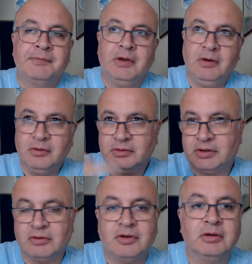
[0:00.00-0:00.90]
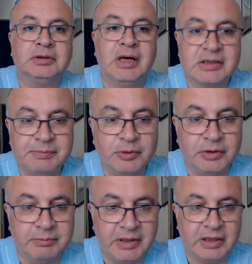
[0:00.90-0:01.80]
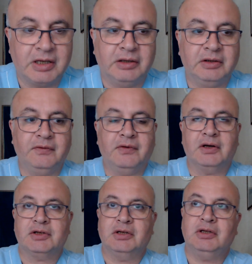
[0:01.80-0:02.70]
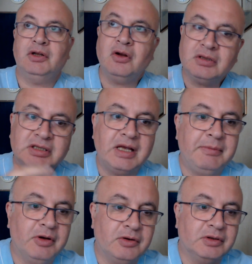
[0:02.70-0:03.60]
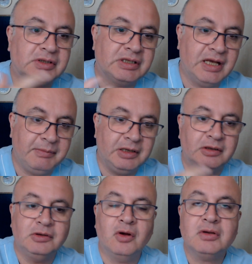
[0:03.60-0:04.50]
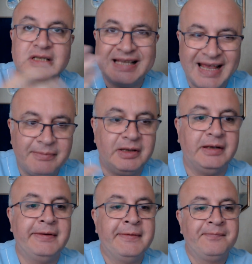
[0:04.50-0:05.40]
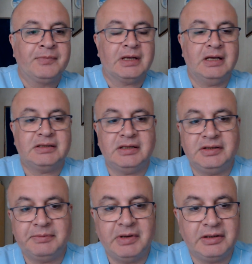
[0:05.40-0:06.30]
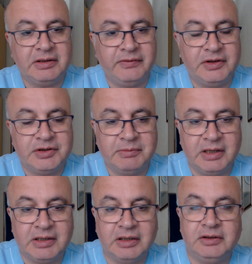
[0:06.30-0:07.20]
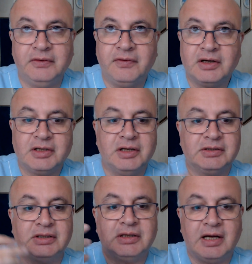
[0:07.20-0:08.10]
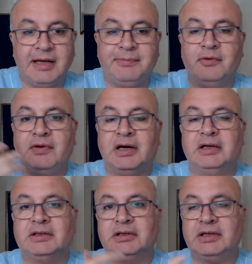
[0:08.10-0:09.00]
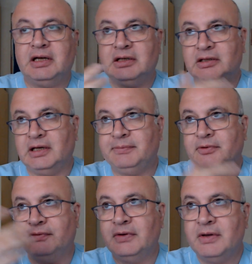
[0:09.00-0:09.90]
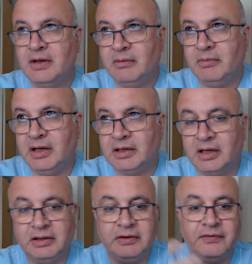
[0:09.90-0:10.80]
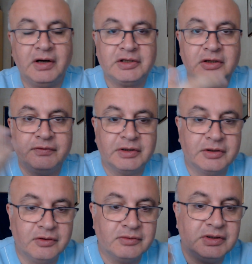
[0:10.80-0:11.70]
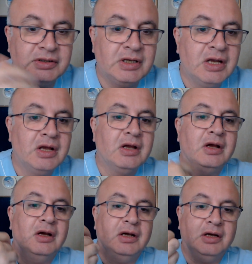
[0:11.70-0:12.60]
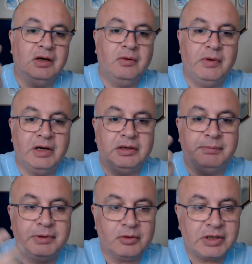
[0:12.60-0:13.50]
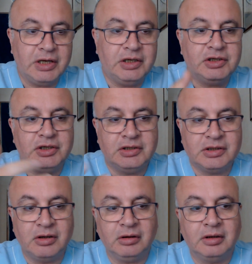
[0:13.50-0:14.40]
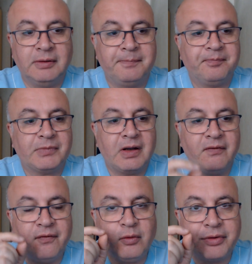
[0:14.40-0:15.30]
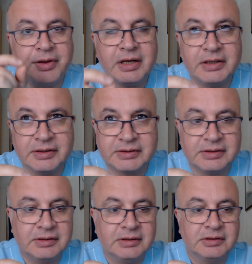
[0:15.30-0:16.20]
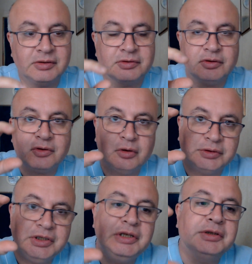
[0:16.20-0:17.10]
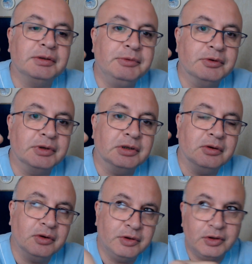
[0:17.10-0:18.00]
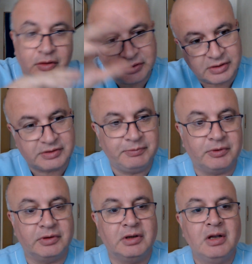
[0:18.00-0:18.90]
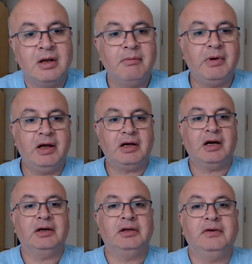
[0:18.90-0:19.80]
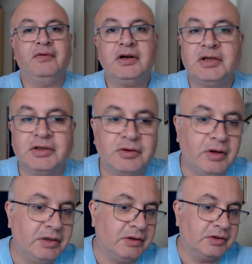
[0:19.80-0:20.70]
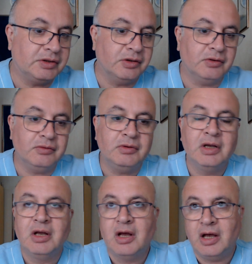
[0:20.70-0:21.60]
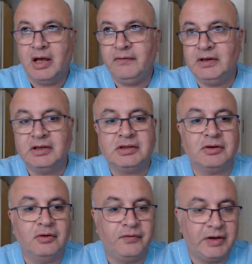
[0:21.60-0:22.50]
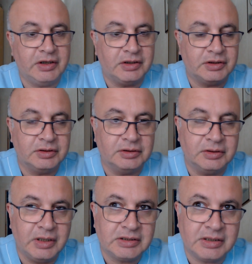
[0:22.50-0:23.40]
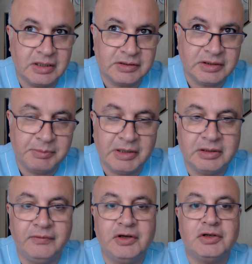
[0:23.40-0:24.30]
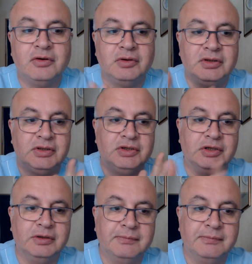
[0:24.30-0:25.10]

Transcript: also called transmural myocardial infarction. Non-STEMI or non-STEMI. Non-STEMI ST segment elevation myocardial infarction is a type of heart attack, a type of myocardial infarction of necrosis, where the blockage is not full thickness. So-called intramural or non-transmural myocardial infarction. So, and there is no evidence of ST segment elevation on ECG.